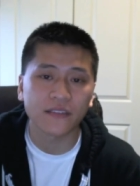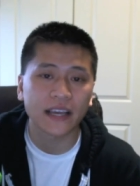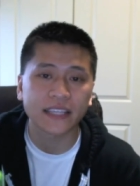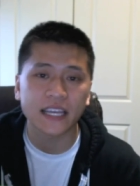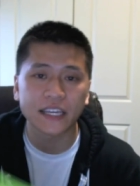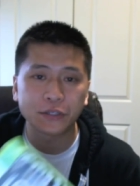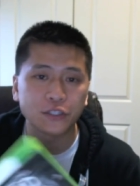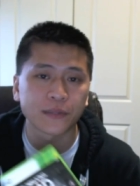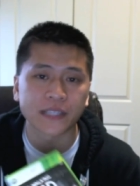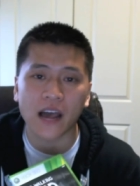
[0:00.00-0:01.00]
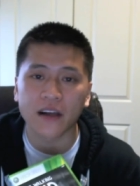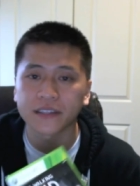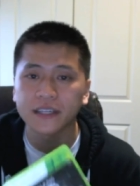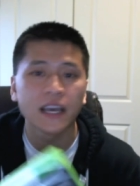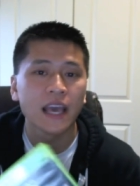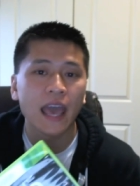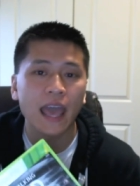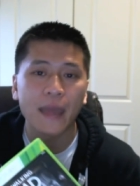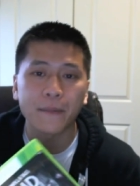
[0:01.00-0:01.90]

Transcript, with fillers: Like I said, he's super talented and